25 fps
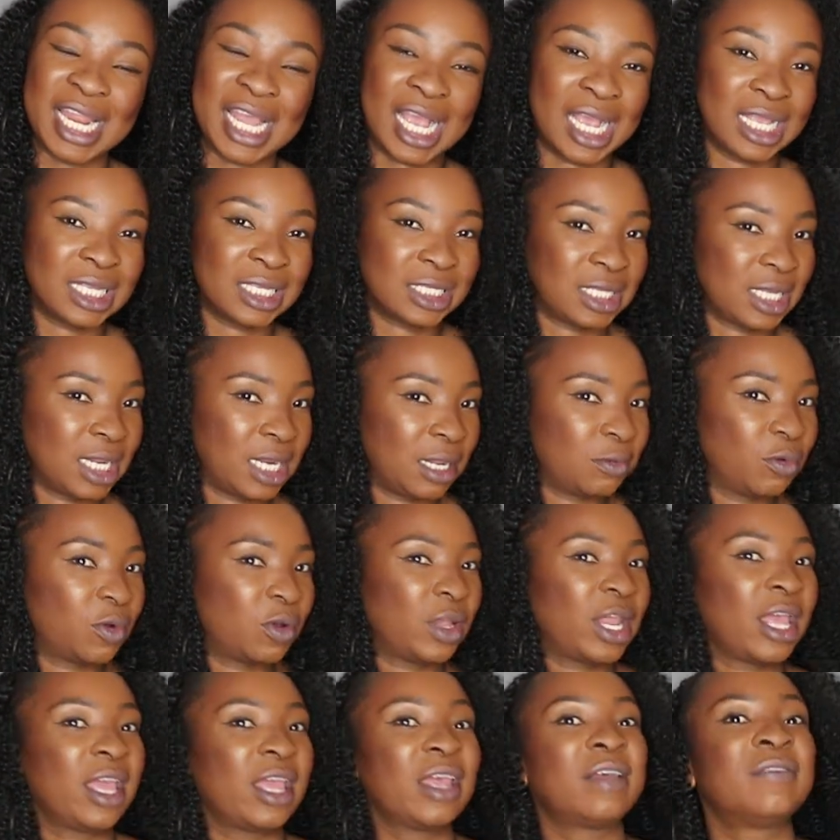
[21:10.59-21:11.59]
Like I said, I'm
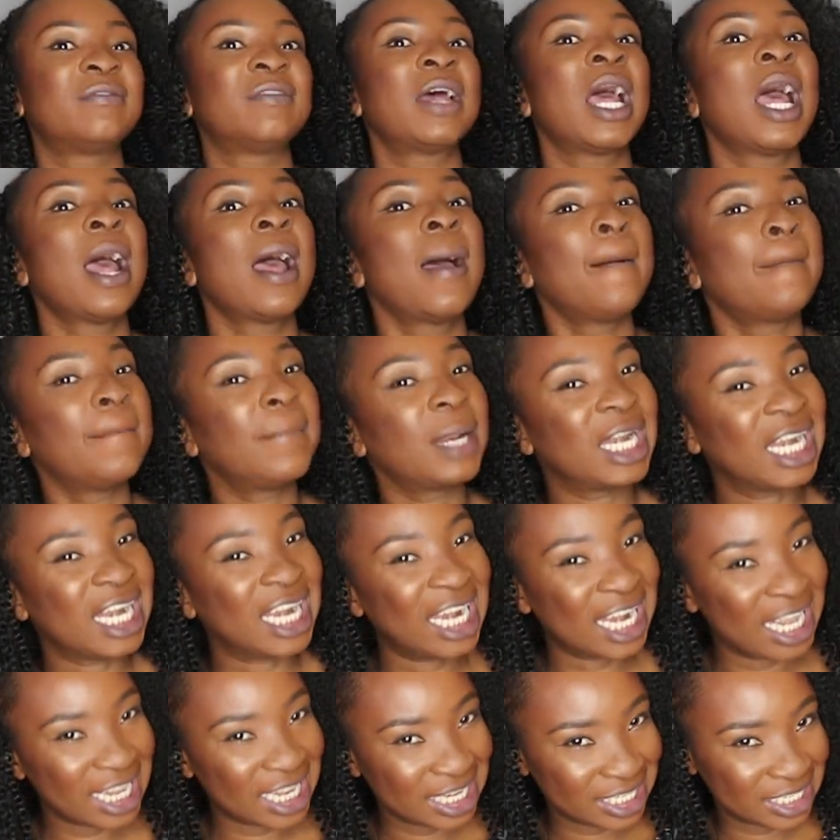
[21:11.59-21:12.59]
gonna have
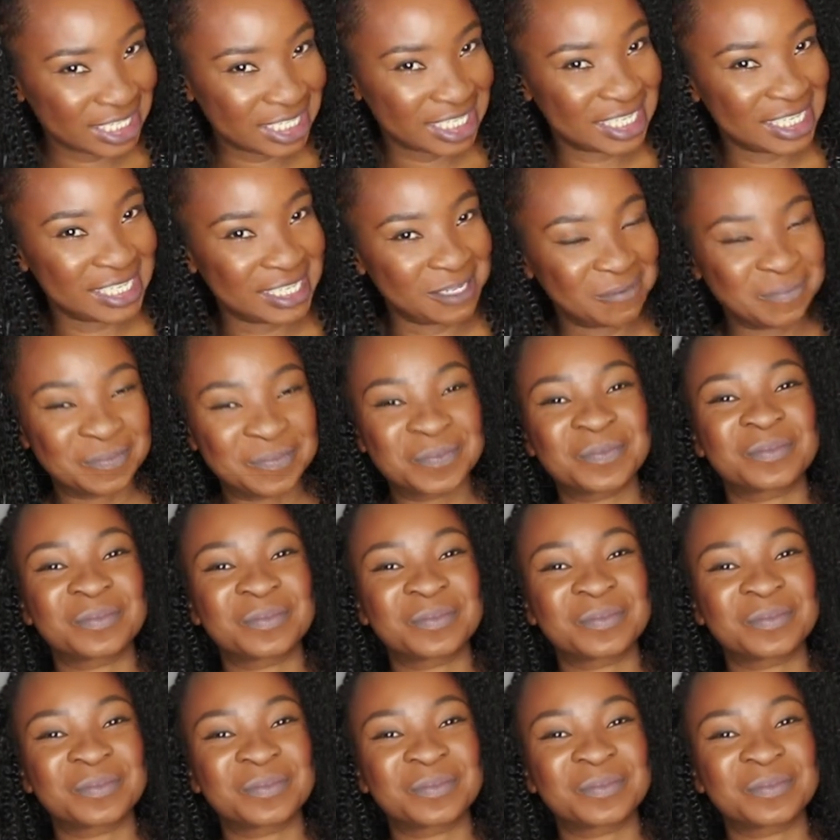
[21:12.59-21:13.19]
plenty